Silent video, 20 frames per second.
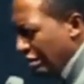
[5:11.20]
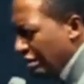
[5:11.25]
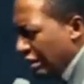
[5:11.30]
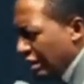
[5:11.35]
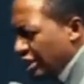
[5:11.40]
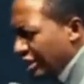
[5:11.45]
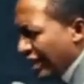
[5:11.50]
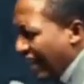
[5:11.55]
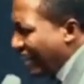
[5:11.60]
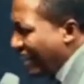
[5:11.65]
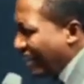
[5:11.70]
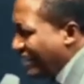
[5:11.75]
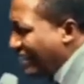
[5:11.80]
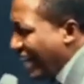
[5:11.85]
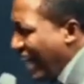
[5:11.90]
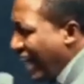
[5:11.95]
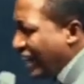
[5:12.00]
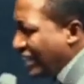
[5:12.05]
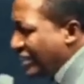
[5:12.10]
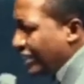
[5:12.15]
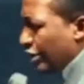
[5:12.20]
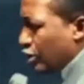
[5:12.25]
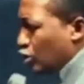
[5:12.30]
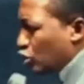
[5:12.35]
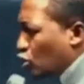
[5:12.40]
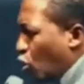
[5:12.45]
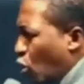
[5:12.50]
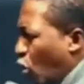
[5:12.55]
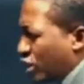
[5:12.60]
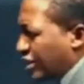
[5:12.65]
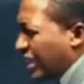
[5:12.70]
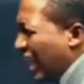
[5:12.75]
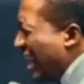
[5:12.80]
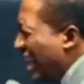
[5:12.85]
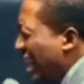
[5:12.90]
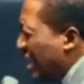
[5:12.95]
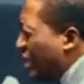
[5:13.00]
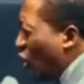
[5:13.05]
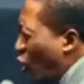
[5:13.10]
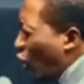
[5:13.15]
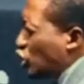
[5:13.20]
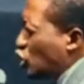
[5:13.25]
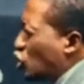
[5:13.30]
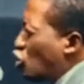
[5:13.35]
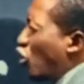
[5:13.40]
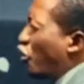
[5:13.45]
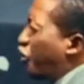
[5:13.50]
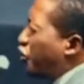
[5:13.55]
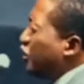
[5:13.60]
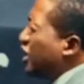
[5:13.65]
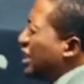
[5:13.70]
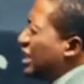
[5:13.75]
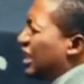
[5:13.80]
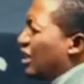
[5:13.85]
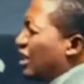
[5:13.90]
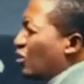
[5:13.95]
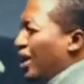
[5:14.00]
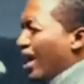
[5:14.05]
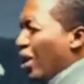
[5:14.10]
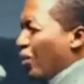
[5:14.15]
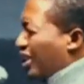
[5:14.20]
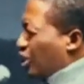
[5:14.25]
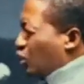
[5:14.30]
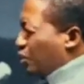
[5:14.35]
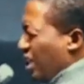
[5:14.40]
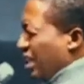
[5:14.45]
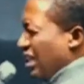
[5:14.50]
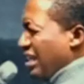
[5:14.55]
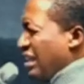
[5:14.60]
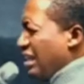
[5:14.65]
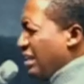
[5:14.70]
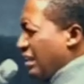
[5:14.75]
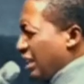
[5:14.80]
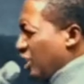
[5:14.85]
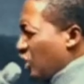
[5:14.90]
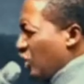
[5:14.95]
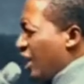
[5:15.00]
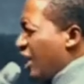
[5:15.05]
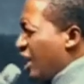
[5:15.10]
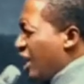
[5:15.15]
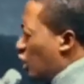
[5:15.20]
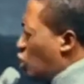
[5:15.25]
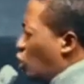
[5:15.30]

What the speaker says: English like a duck takes to water. There was no thinking when I was speaking English.